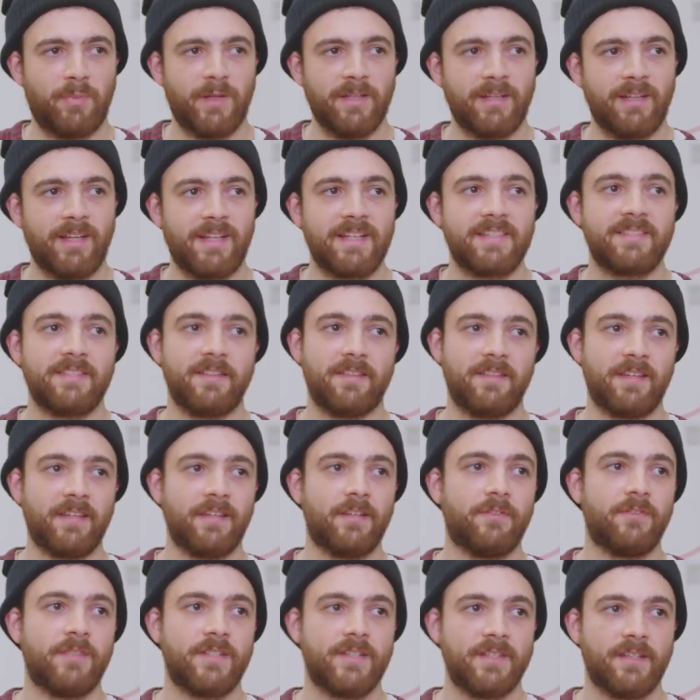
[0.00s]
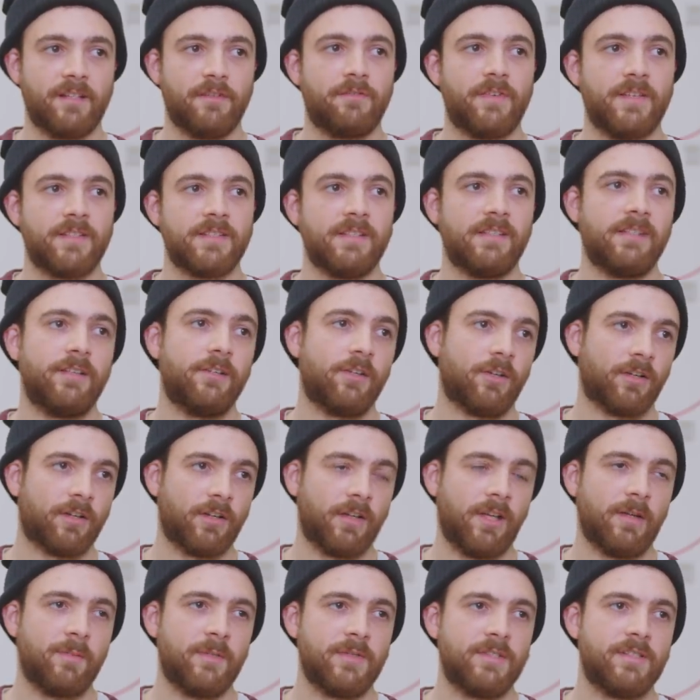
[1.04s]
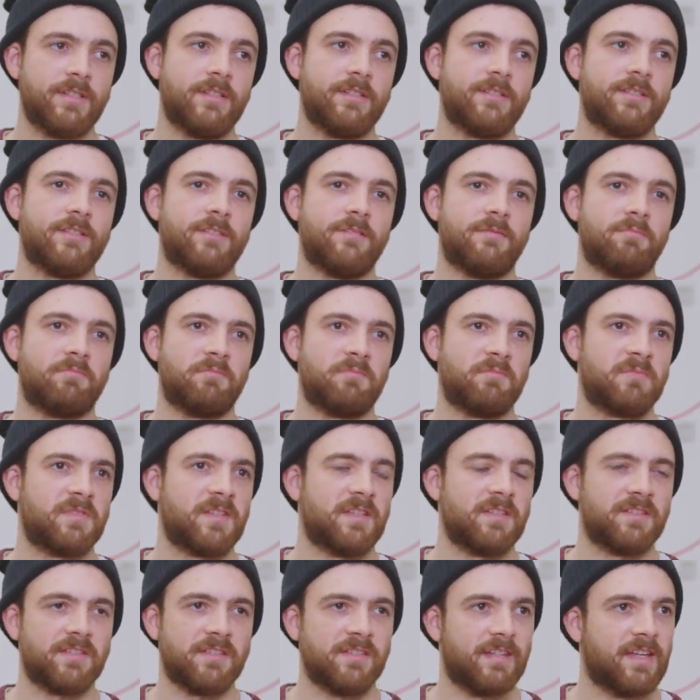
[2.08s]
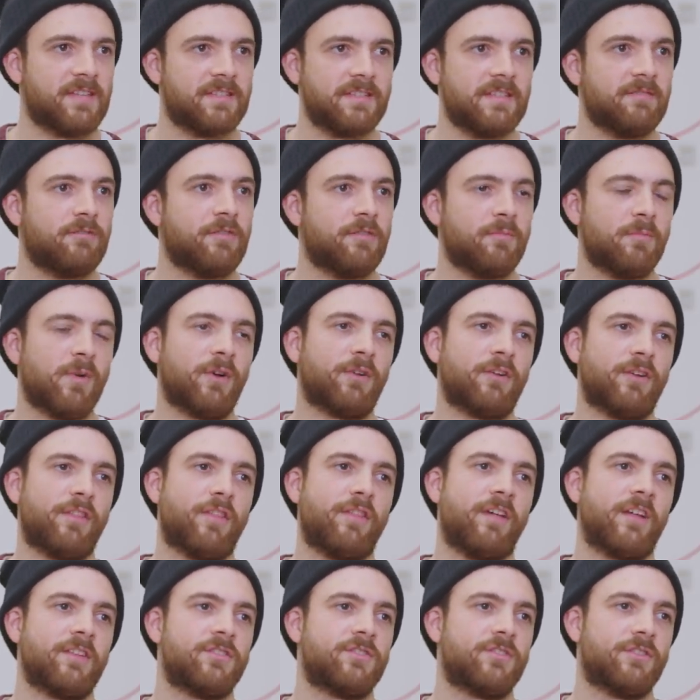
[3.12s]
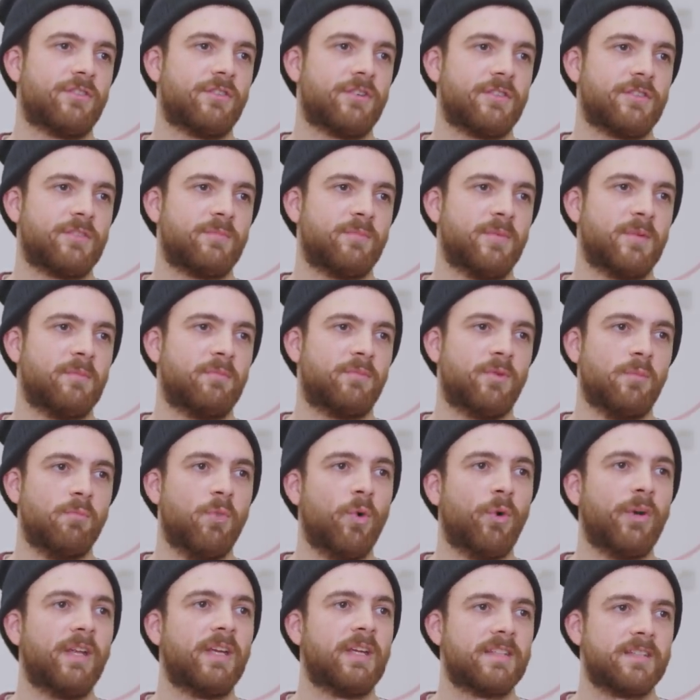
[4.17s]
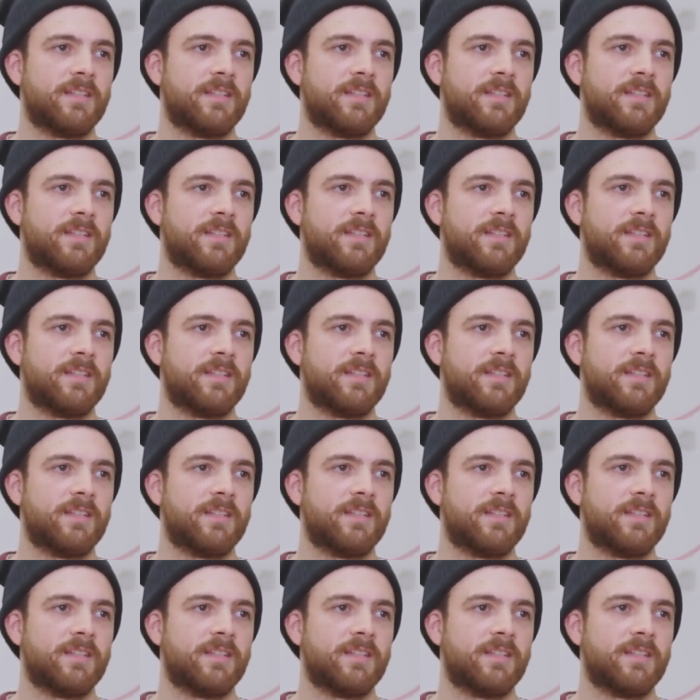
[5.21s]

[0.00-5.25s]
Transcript: Britain likes to think of itself as a leader on climate change and since the days even of Margaret Thatcher has been promoting